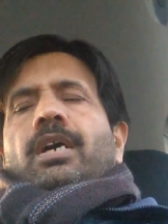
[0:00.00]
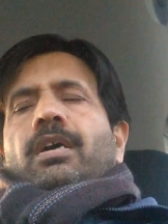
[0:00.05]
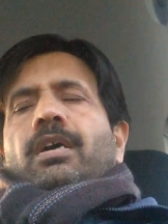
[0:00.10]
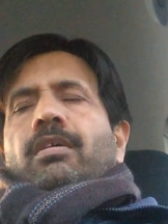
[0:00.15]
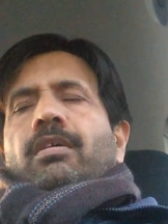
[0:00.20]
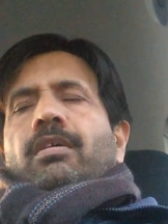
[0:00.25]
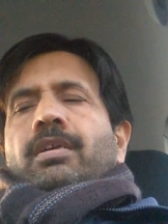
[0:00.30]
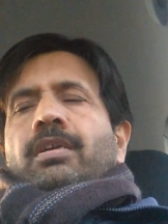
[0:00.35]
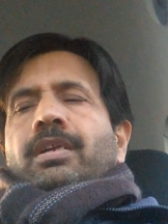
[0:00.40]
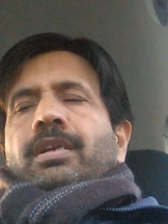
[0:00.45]

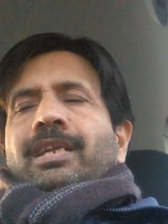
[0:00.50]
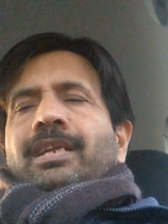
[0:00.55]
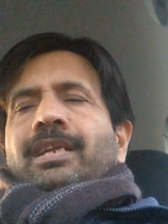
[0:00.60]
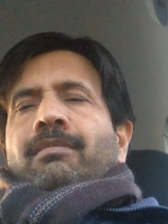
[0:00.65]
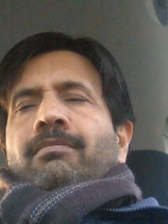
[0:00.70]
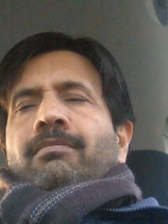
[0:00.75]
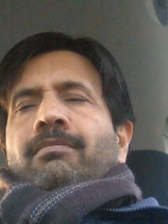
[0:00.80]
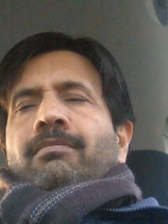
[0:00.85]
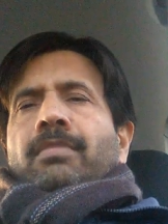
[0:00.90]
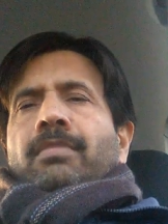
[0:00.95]
or
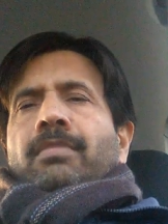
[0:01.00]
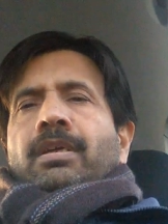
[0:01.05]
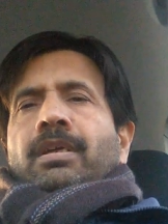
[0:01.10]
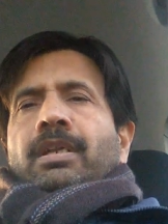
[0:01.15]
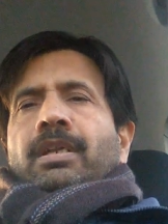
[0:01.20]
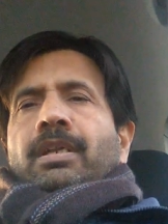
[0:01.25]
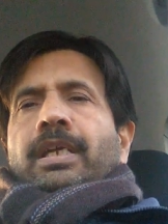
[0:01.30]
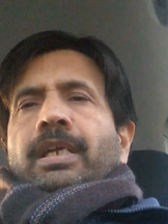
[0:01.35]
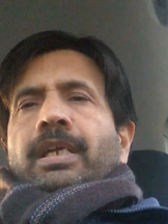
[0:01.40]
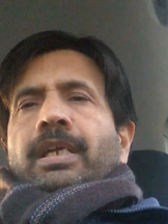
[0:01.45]
um,
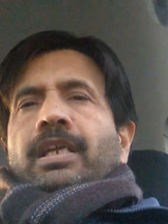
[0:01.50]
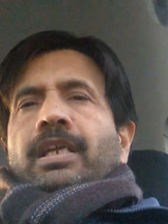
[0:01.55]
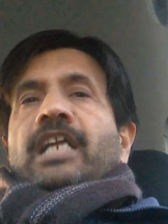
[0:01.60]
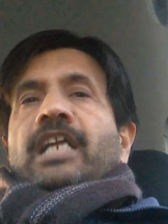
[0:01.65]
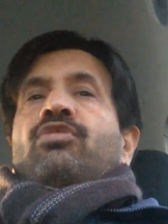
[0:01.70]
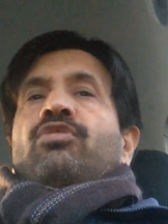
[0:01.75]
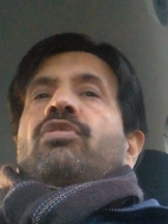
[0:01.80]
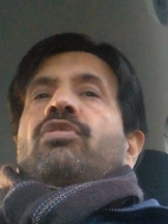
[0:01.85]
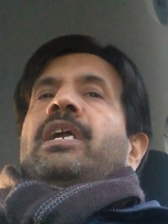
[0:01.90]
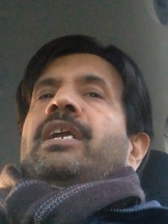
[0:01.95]
like
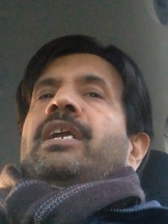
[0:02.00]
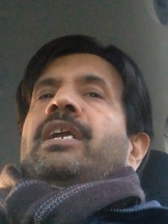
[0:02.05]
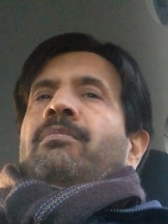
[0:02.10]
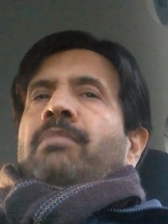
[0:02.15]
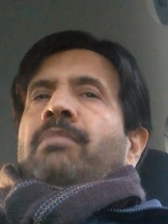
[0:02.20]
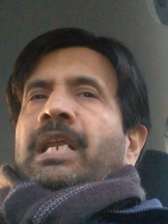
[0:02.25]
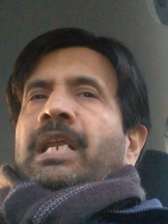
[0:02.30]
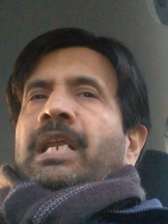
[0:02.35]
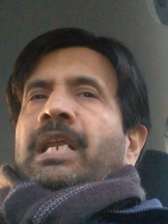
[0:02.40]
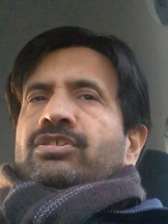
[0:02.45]
electrolyte
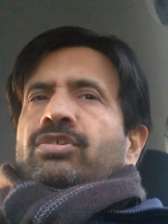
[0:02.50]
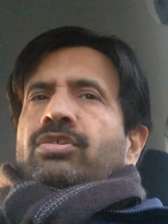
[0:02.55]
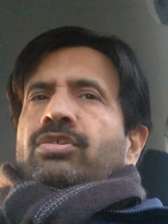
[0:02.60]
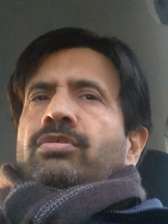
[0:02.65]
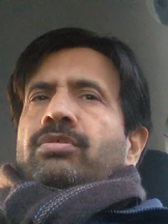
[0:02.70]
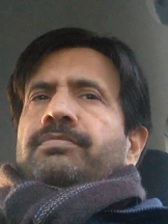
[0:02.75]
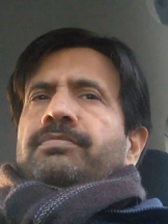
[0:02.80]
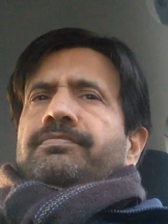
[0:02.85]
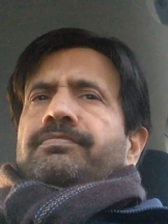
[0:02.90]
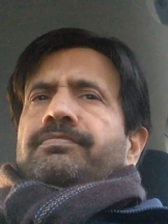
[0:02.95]
imbalance, you
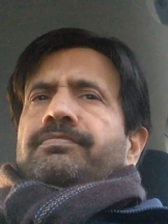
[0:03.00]
know